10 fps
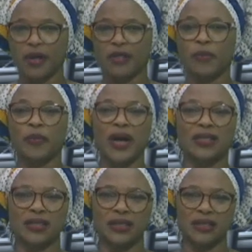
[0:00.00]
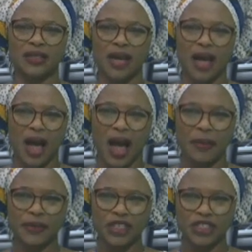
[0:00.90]
The President,
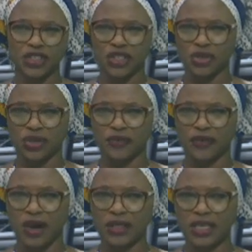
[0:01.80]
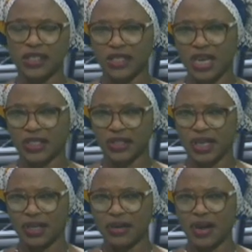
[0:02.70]
Habitation Church of God
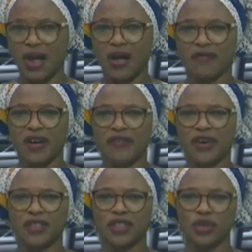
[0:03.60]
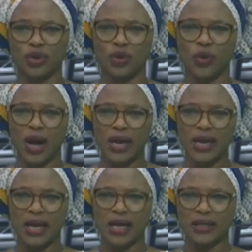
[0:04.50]
International, Reverend
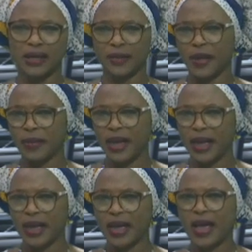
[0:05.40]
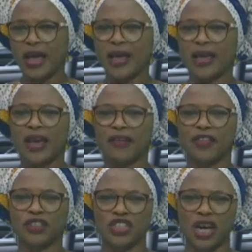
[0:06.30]
Tioluwani Aderibigbe, gave
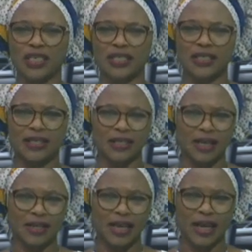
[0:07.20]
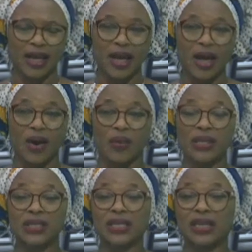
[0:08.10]
the charge this Sunday
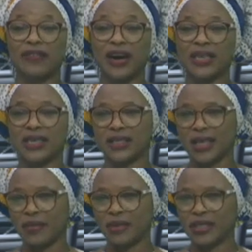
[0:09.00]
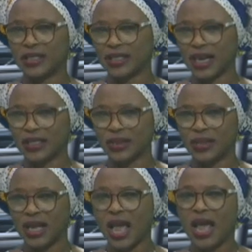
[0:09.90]
when he delivered a sermon
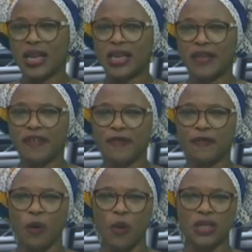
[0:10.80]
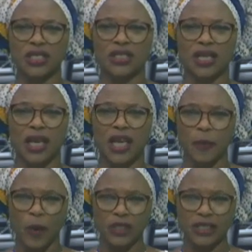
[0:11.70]
entitled Living for What is
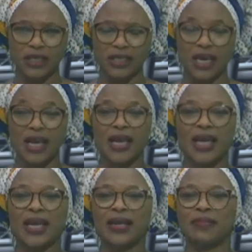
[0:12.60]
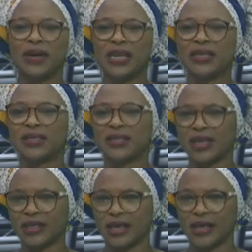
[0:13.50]
Important in Benin
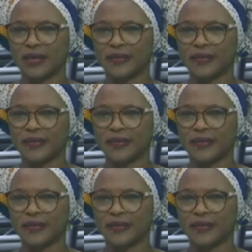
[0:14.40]
City.